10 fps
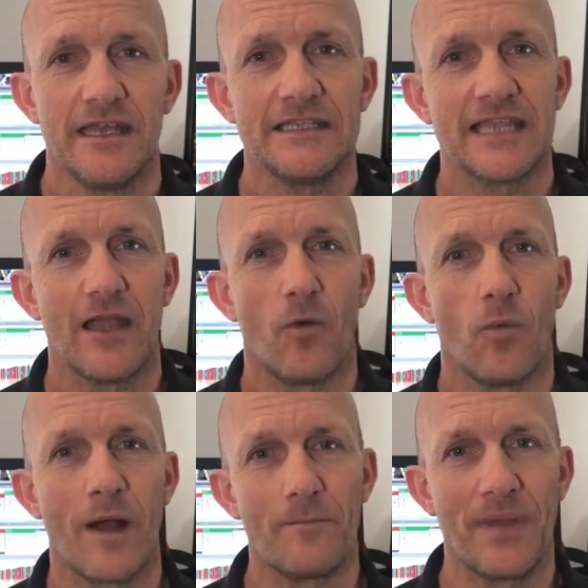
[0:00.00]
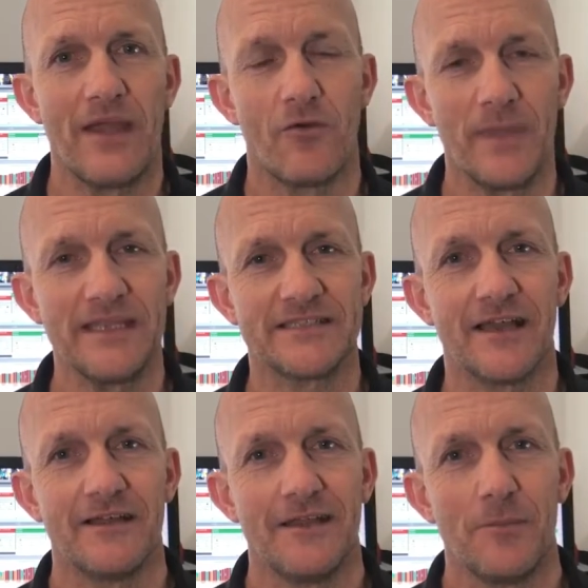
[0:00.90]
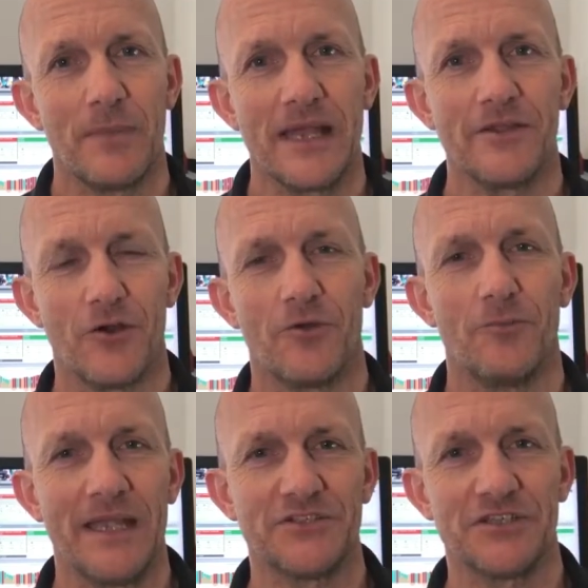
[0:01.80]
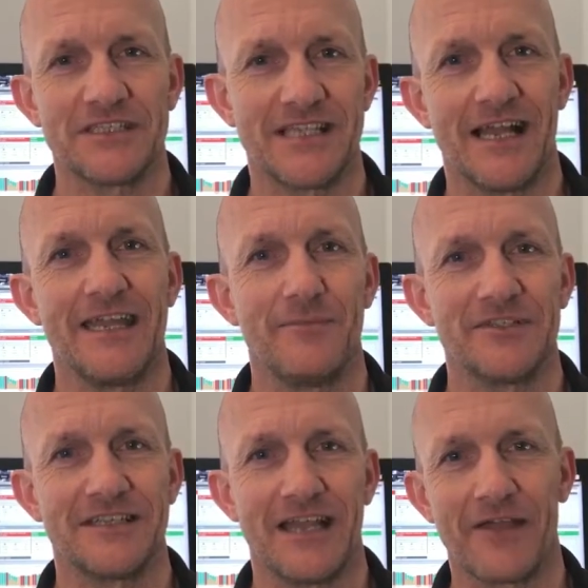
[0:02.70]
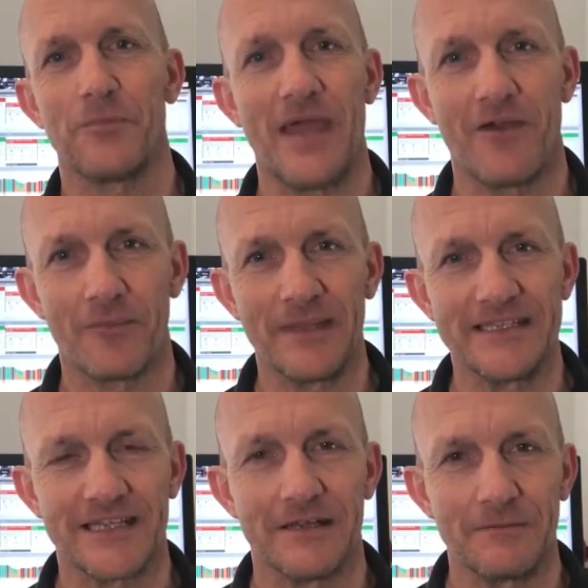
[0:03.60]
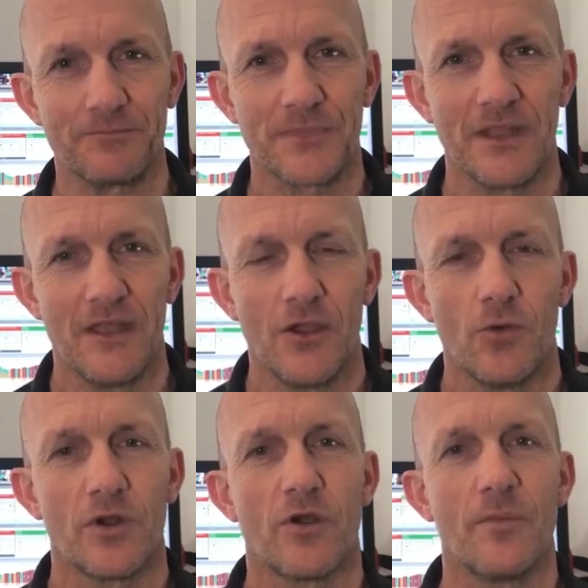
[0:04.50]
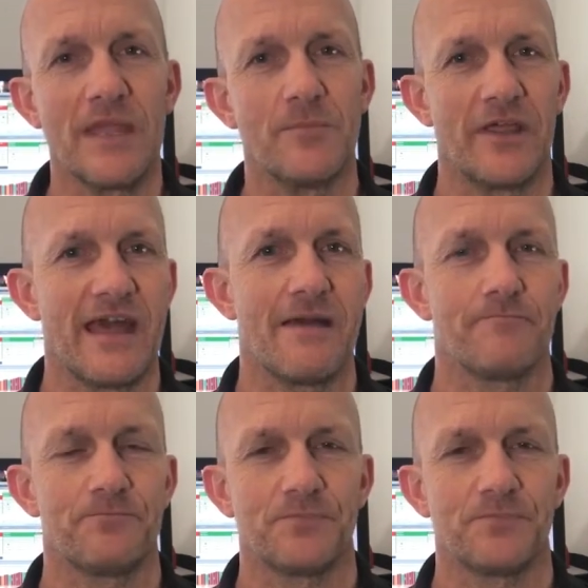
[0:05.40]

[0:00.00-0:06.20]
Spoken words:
is how one power meter may not measure the same as another power meter. What do I mean by that?